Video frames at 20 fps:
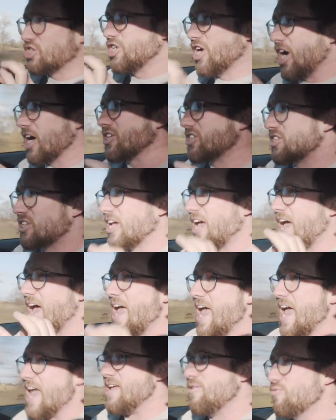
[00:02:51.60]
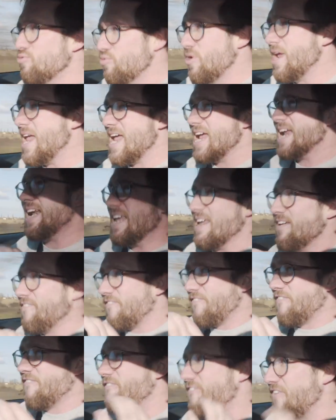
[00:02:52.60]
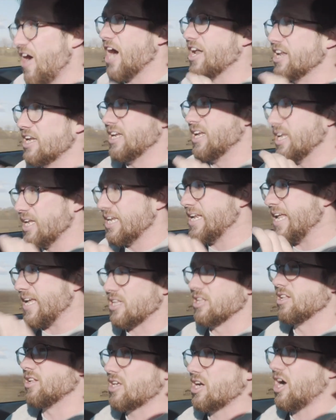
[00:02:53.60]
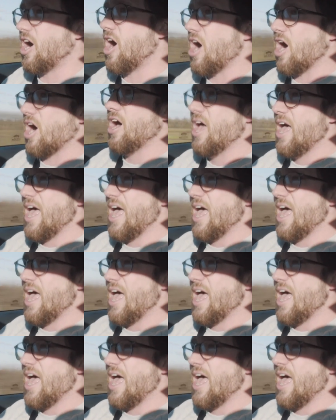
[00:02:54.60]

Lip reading: just a really fun little car.